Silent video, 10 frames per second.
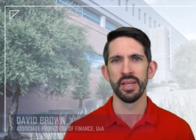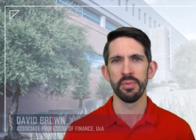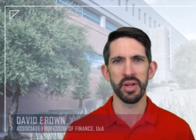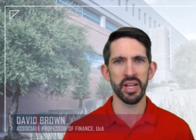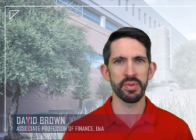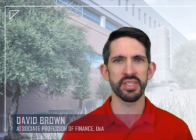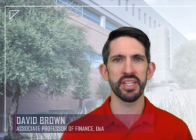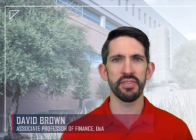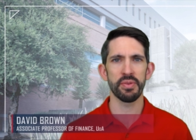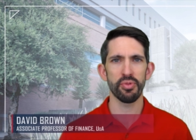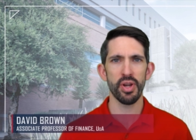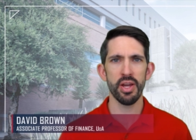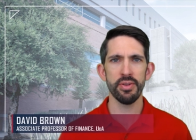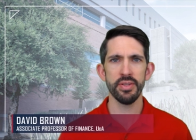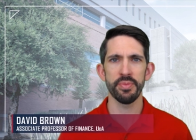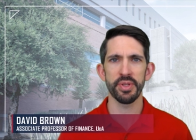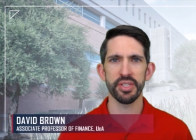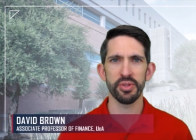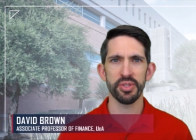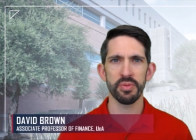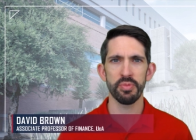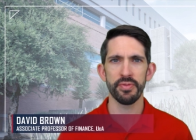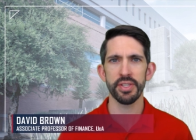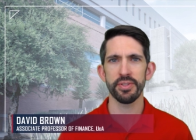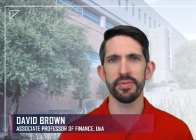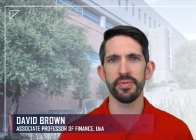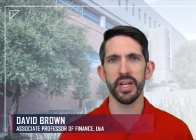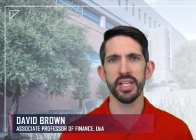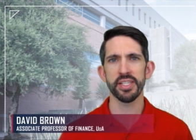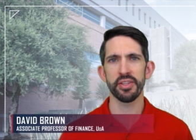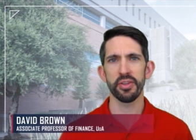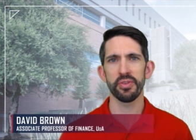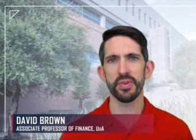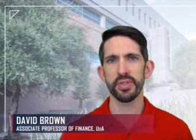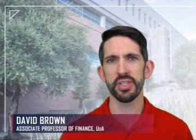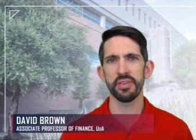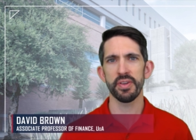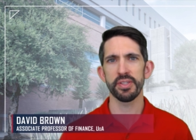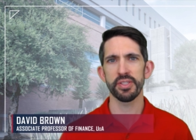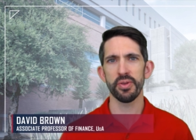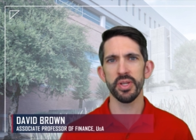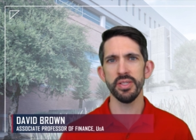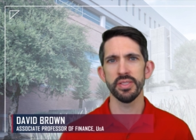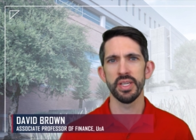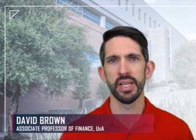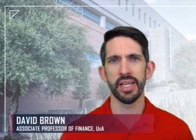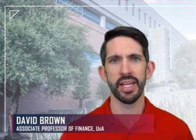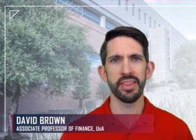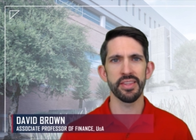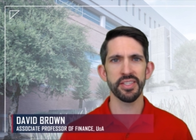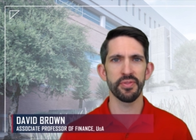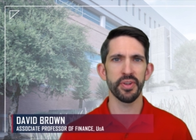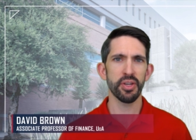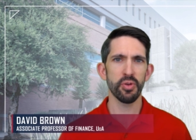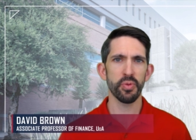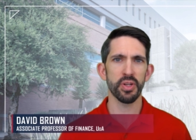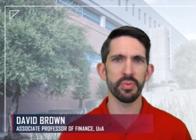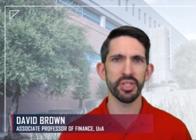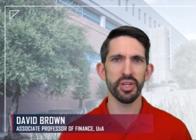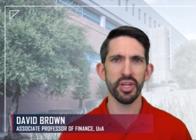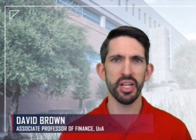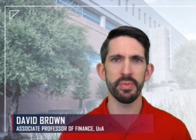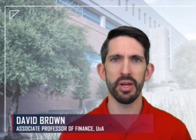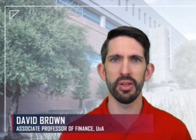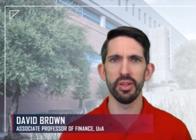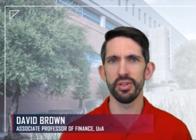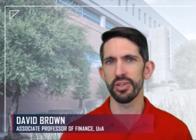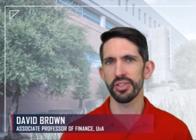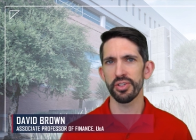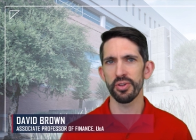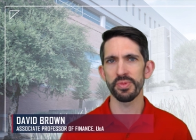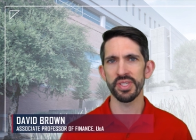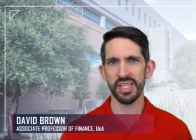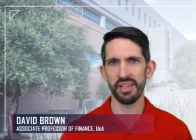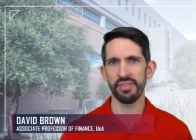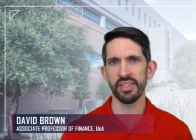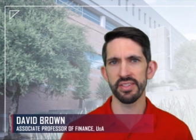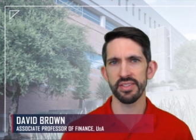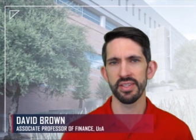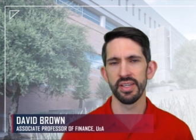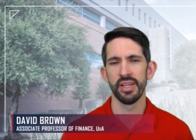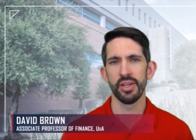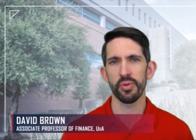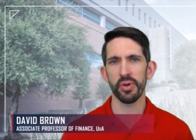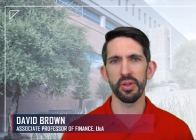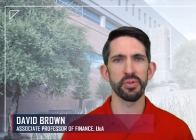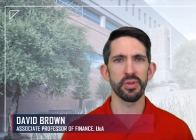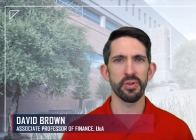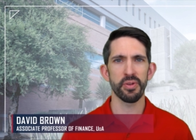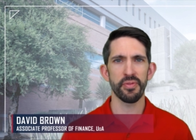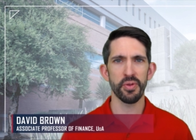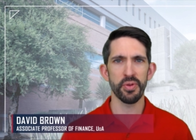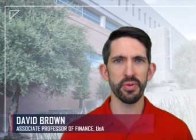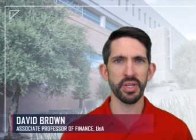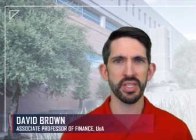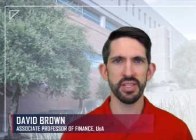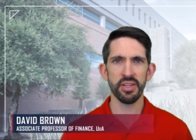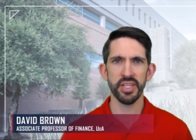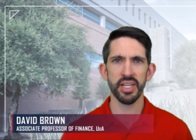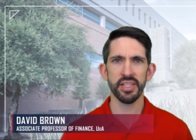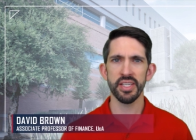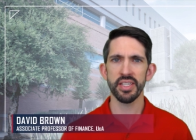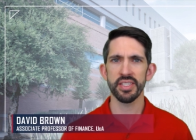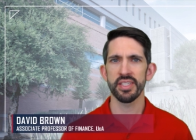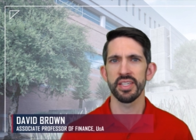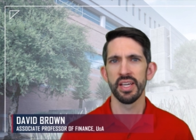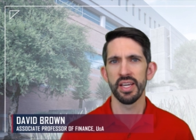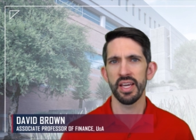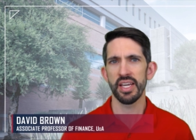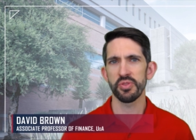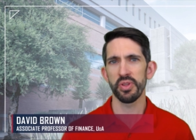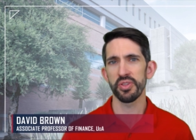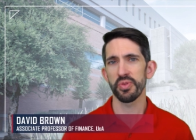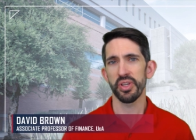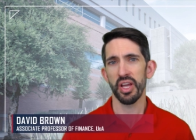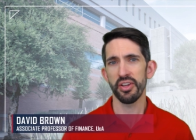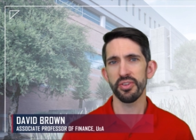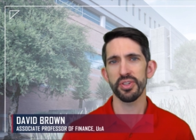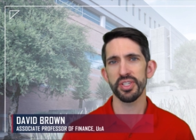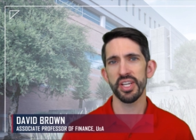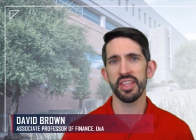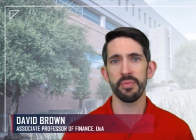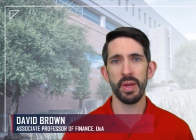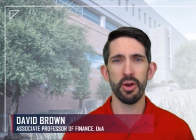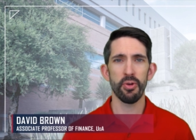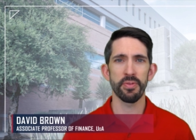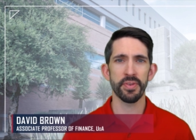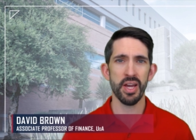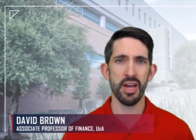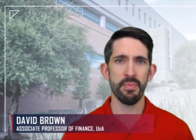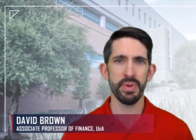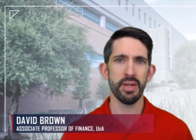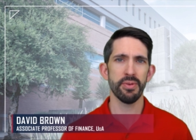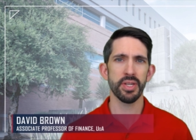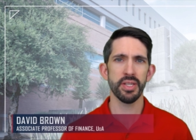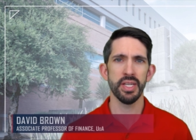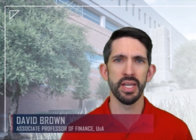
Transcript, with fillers: My name is David Brown. I'm an Associate Professor of Finance at the University of Arizona. And in this video, we're going to be talking about long-term savings. We're going to learn a few new Excel techniques, as well as really understand the power of compounding